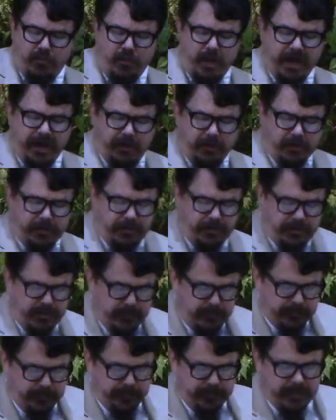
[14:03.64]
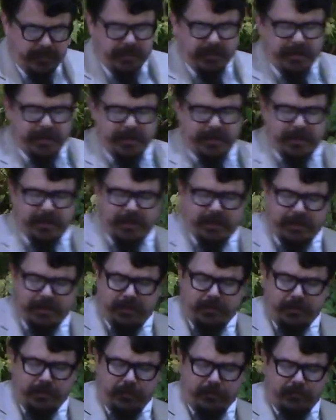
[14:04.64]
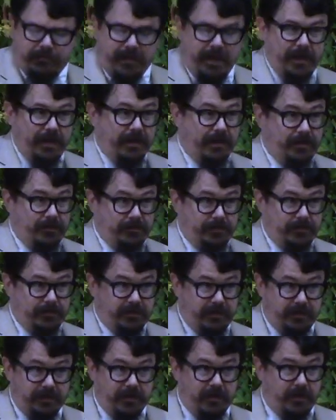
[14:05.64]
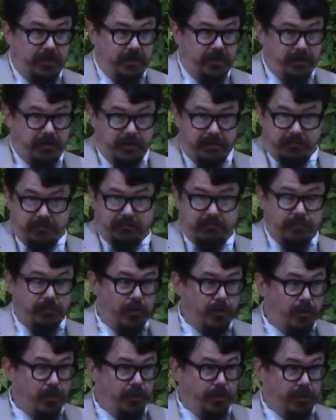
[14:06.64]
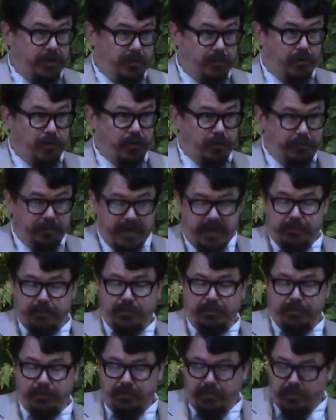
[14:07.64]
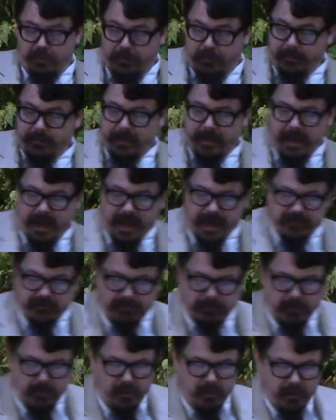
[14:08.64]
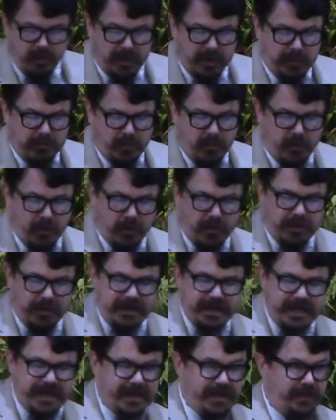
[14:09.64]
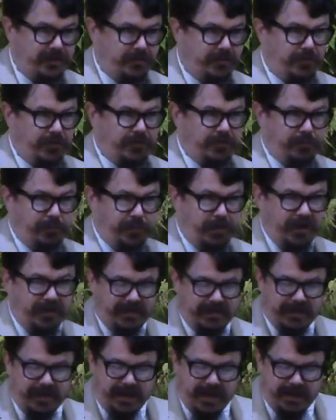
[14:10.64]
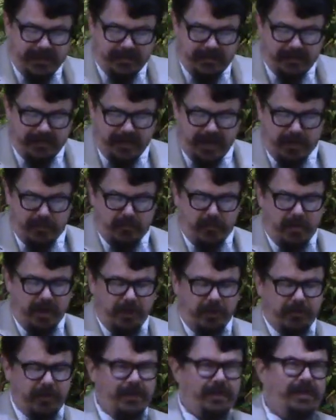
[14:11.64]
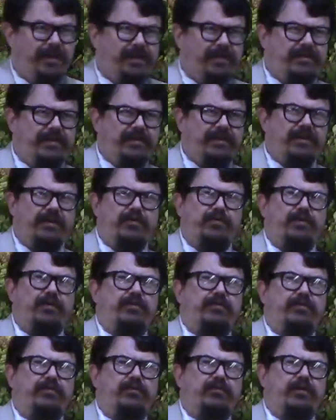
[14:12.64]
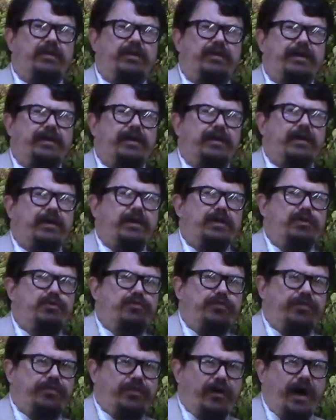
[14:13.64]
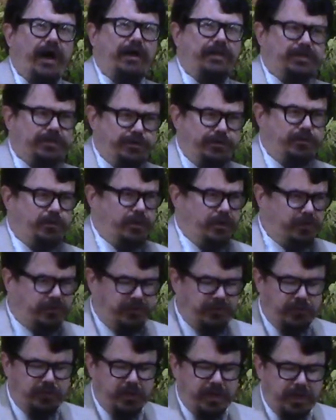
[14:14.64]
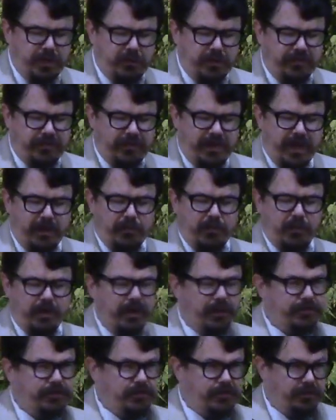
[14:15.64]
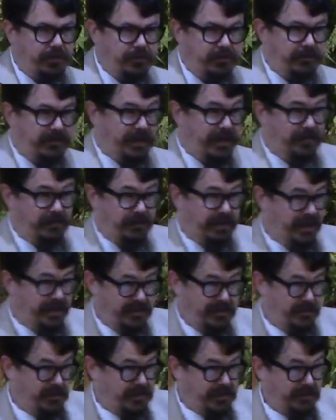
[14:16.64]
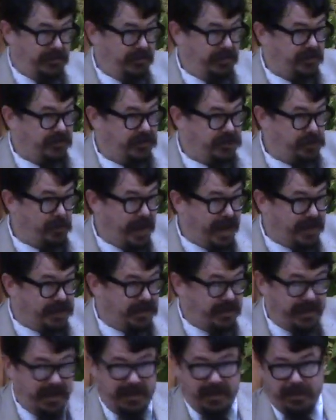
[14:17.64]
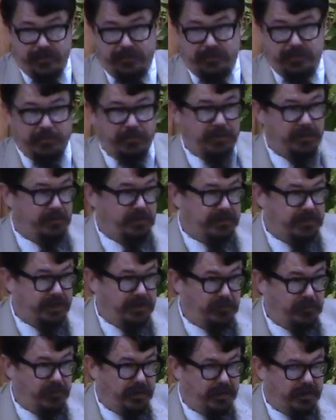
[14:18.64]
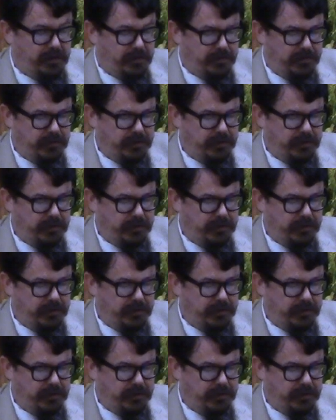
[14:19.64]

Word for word: wealth, you'll find that there are more and more people who have more and more needs pressed against that wealth. That, in other words, what you thought you were doing with that wealth turns out not to be the thing that you actually end up doing with that wealth.